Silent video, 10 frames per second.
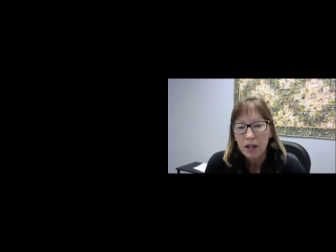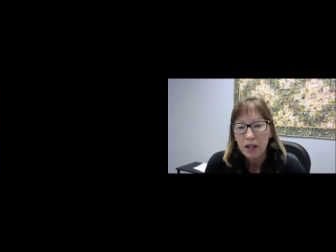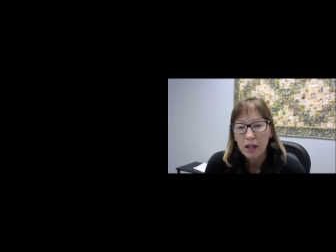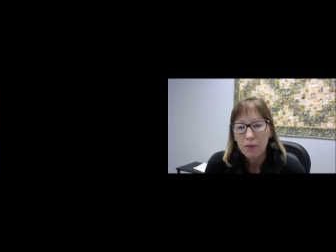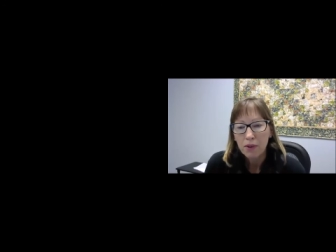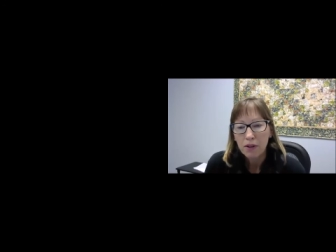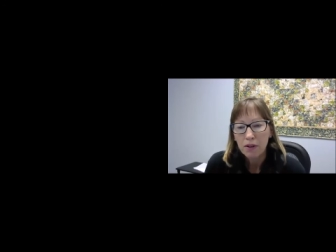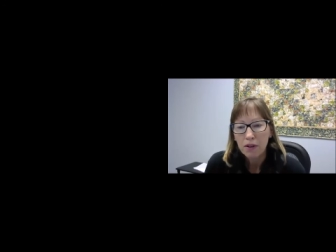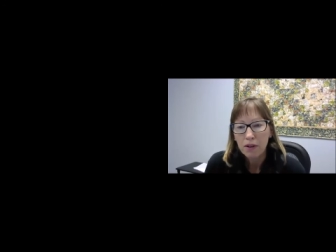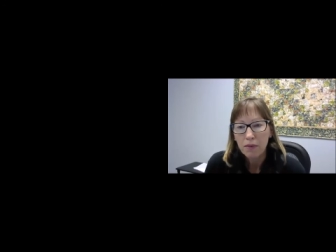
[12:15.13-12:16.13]
Like
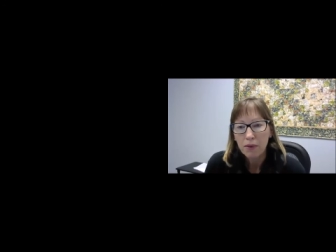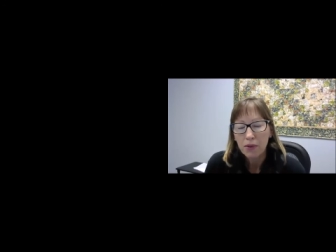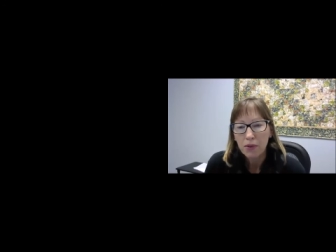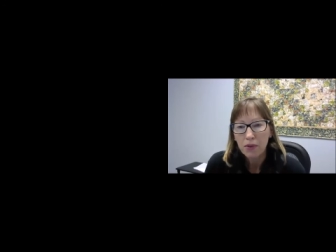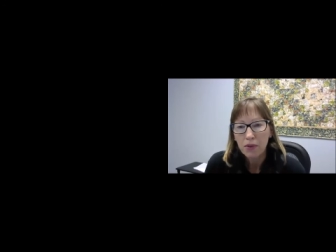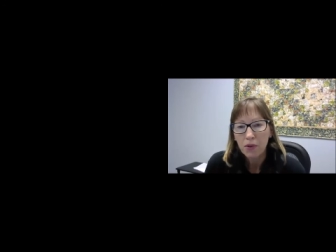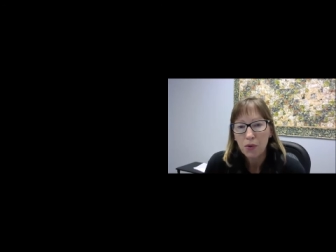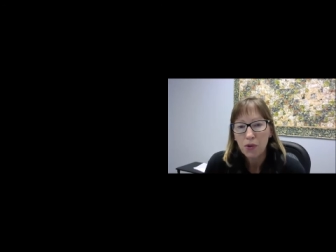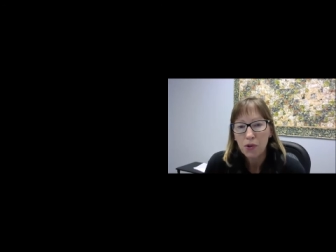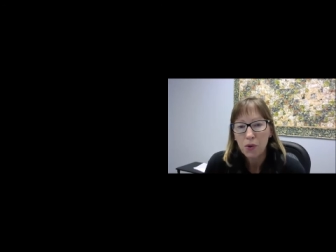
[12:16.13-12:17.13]
if a
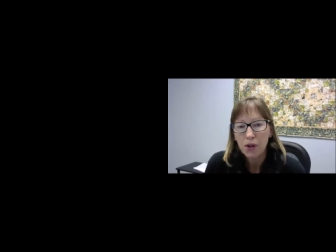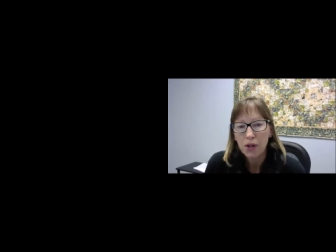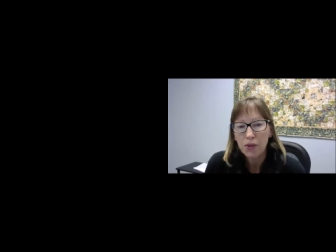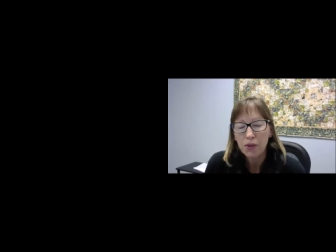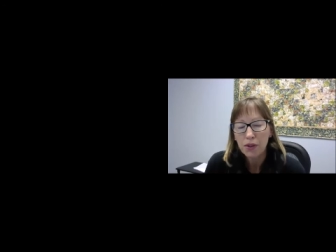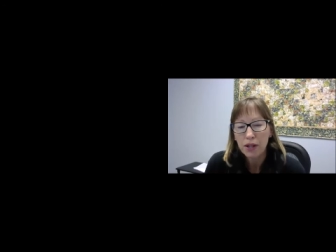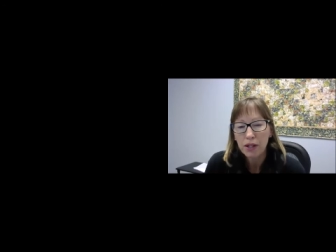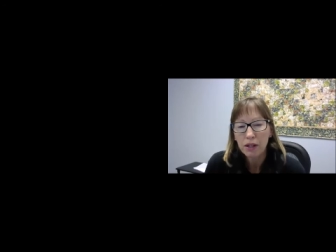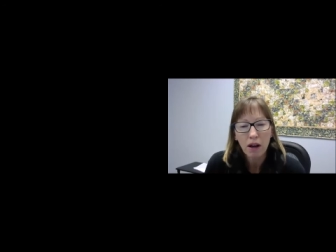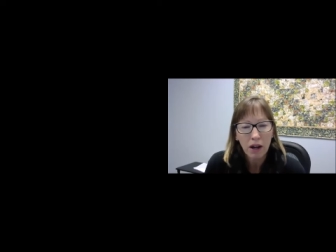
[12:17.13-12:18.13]
student joins and they
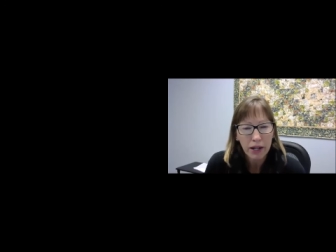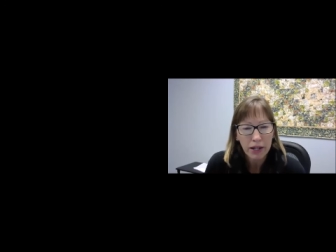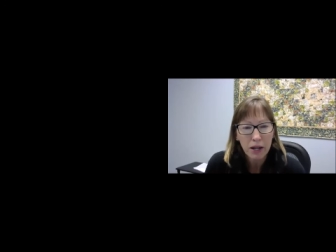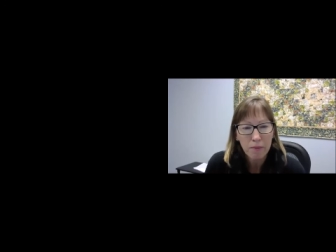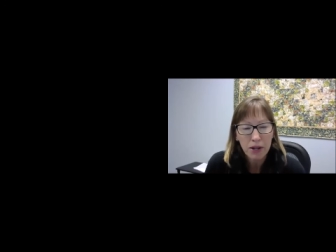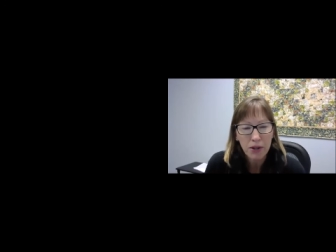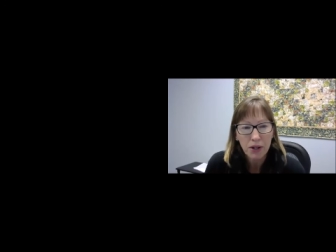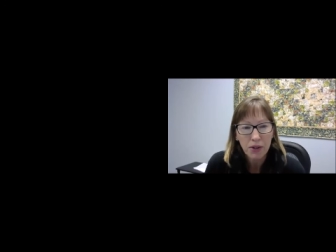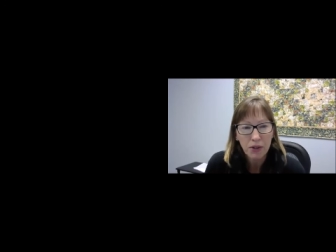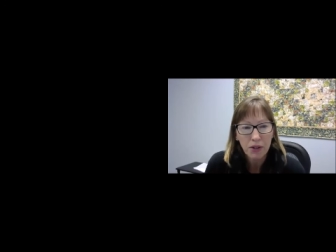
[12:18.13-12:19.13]
log into
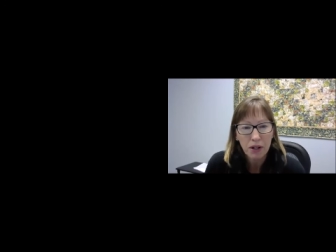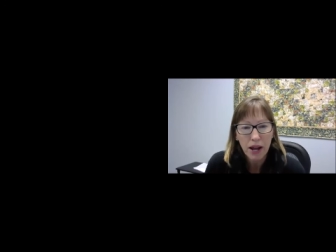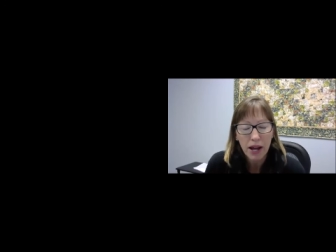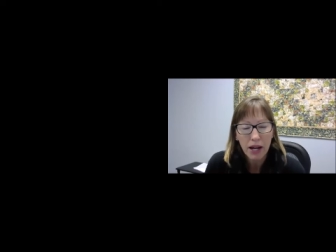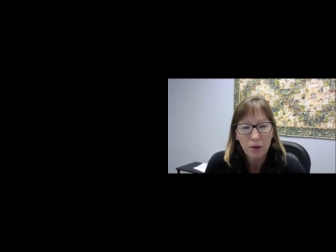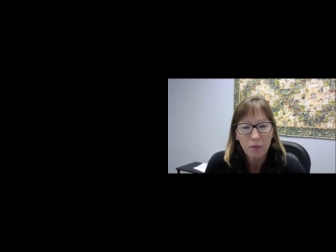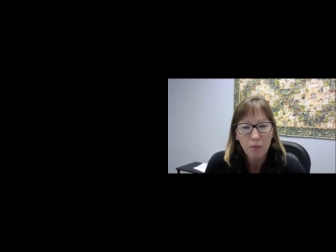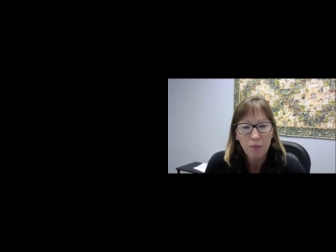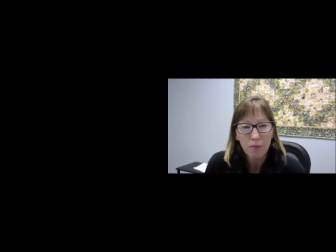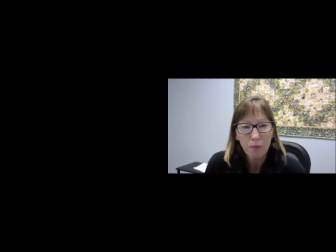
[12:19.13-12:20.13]
MHS and add
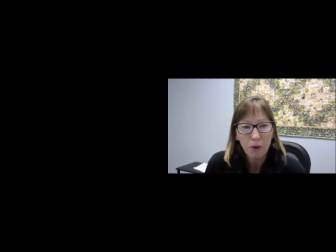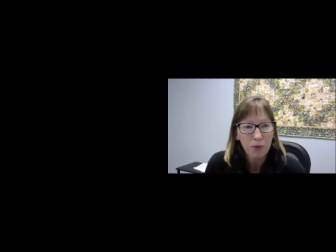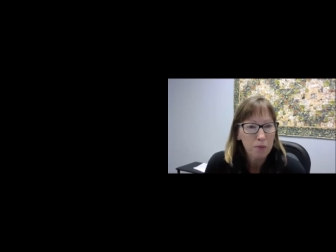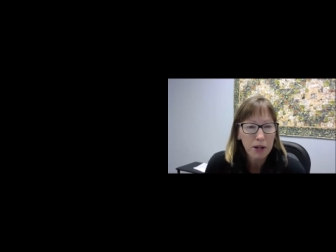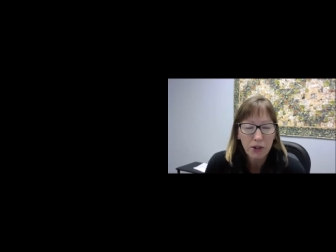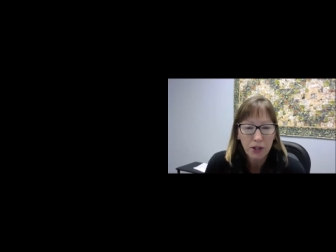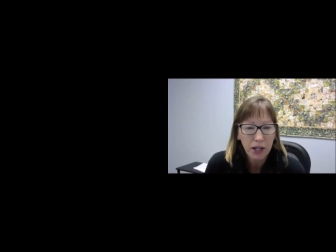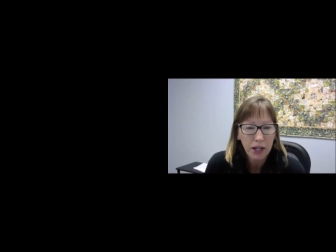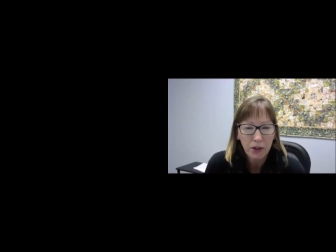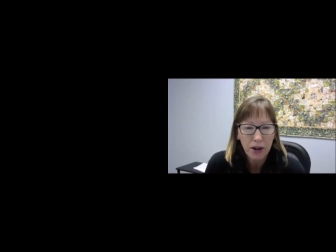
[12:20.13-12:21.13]
more information
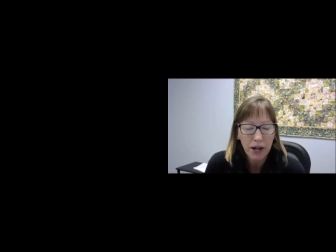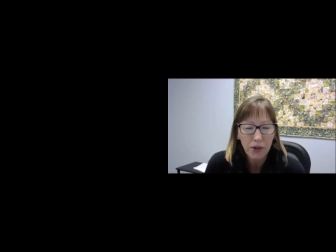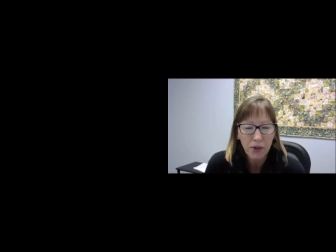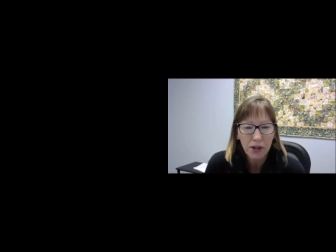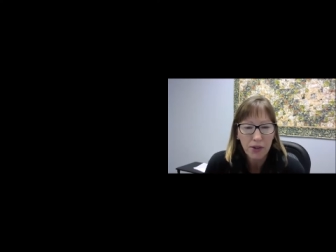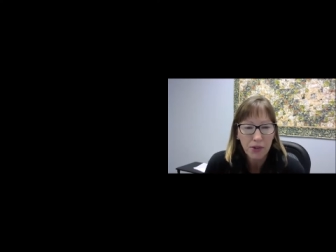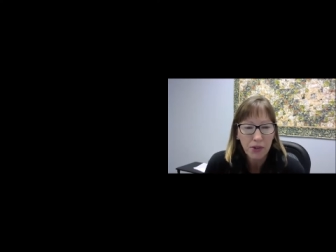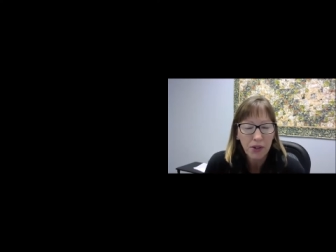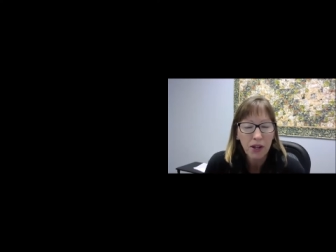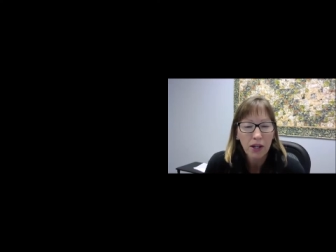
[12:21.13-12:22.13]
like their
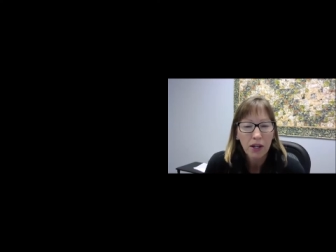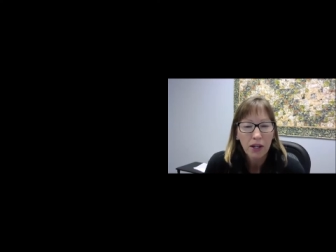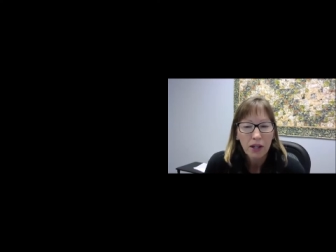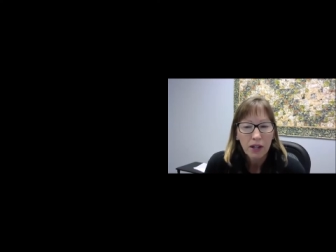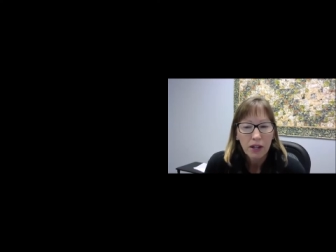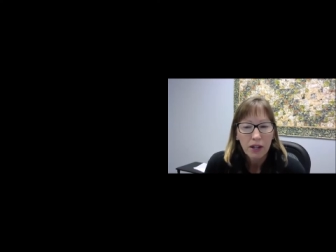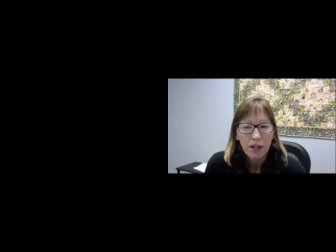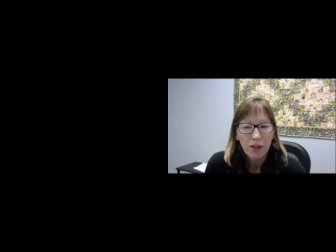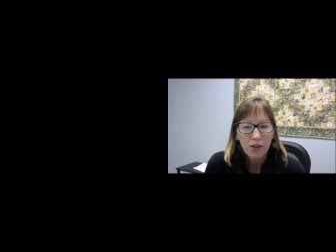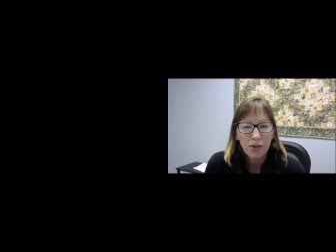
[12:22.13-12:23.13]
address,
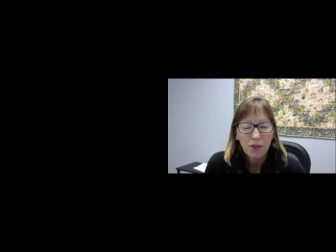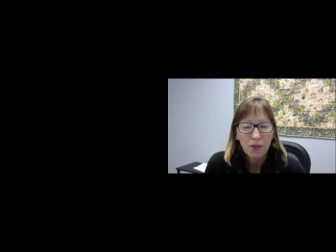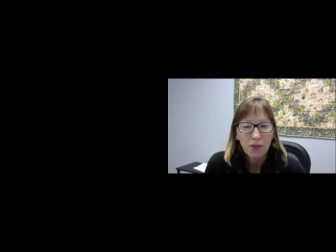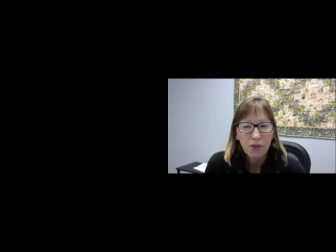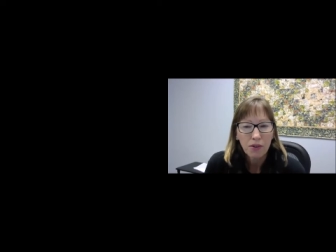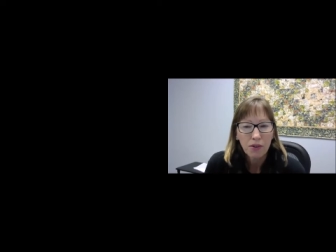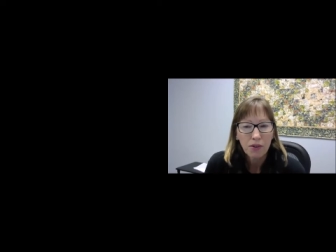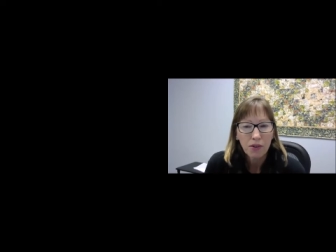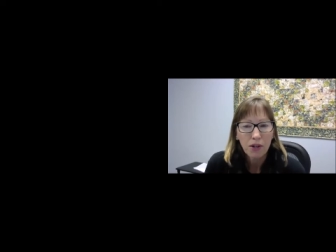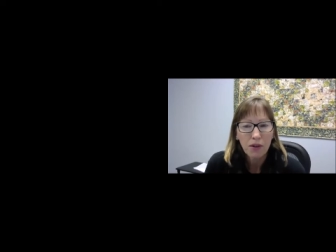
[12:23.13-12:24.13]
does
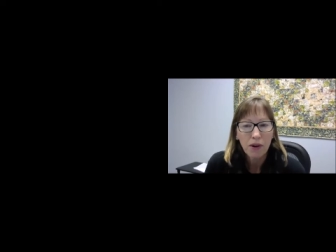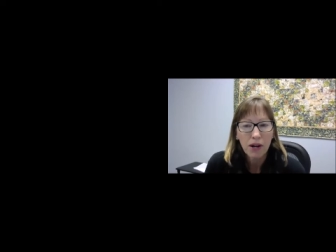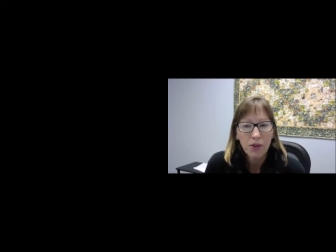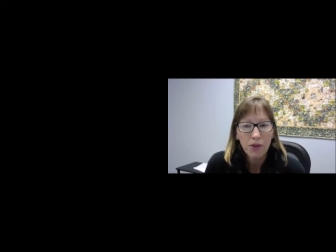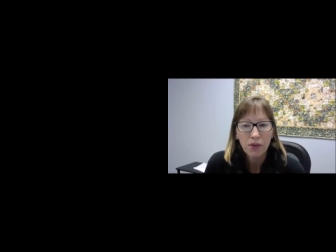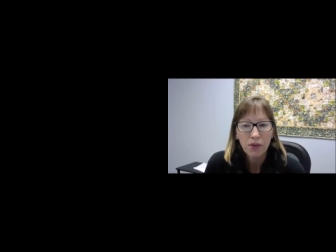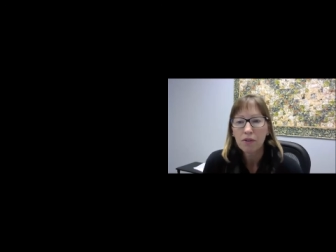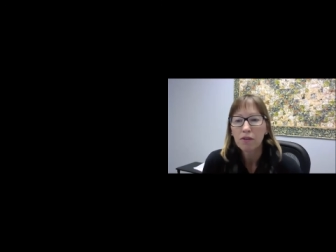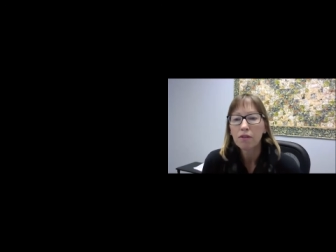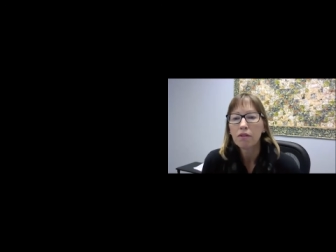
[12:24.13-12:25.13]
an advisor
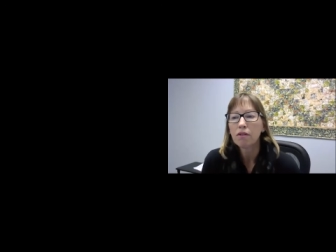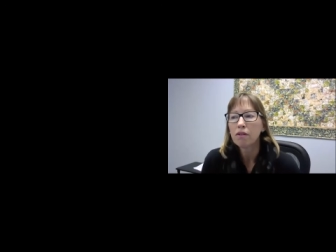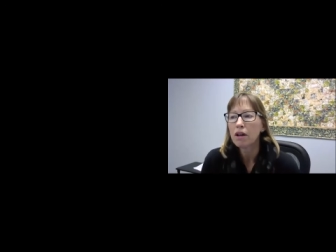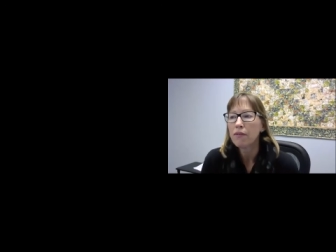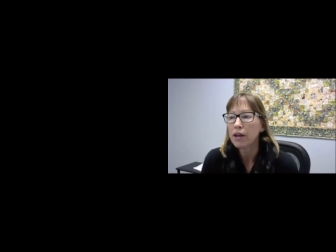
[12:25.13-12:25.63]
have